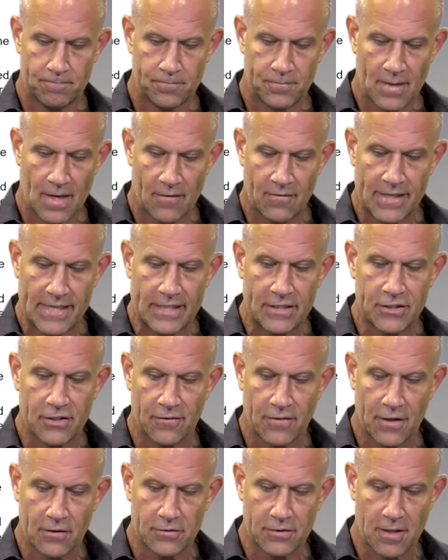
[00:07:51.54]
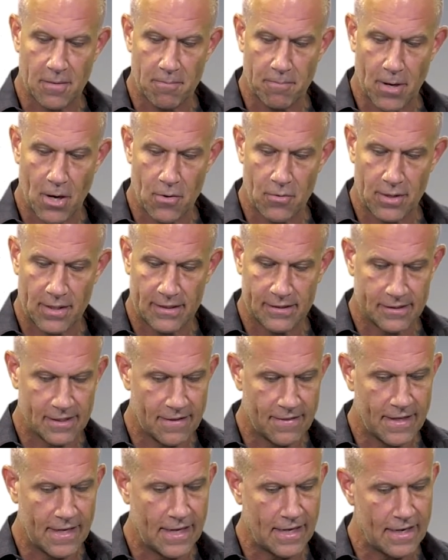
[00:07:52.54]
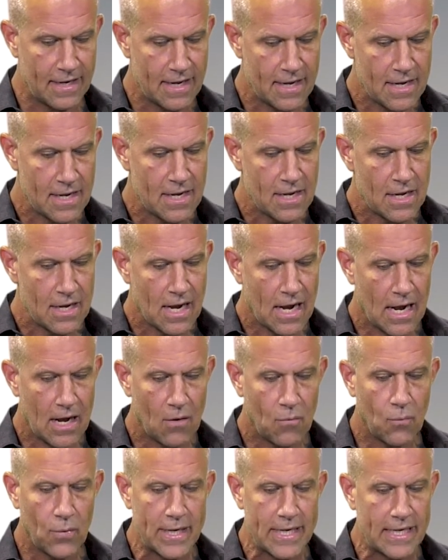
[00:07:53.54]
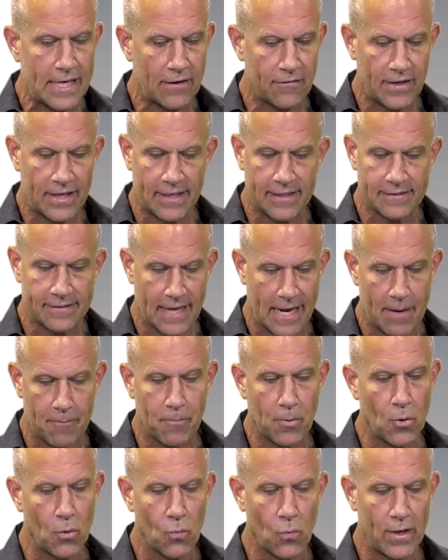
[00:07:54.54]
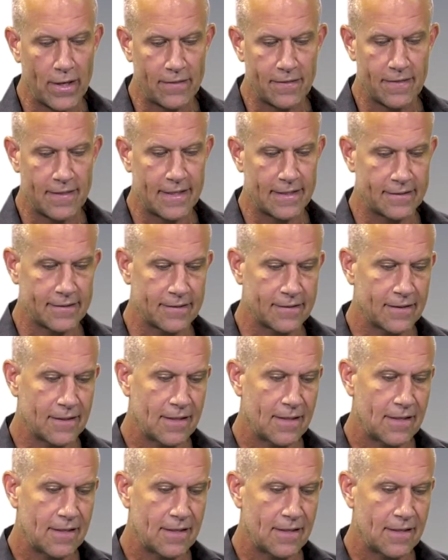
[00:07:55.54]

Of each of those components. And then we give an example with this